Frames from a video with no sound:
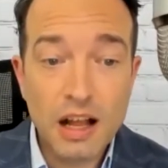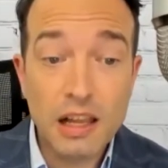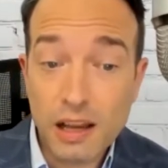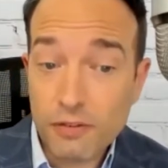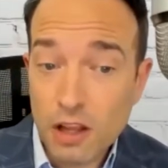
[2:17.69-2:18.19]

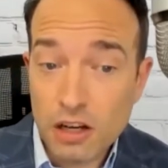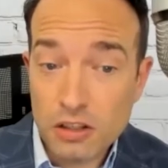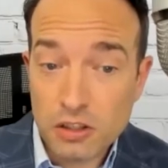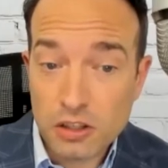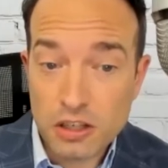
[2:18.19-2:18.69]
A
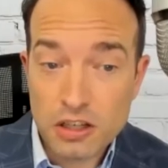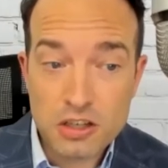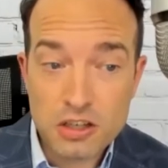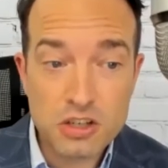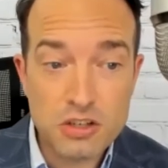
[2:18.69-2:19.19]
lifelong learner,
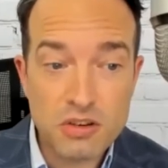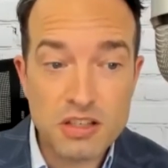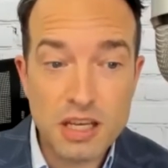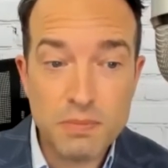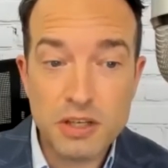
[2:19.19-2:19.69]
she
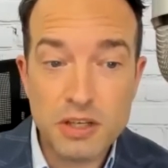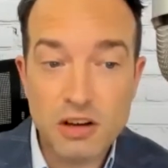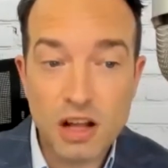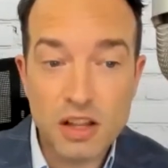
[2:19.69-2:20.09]
enjoys deepening her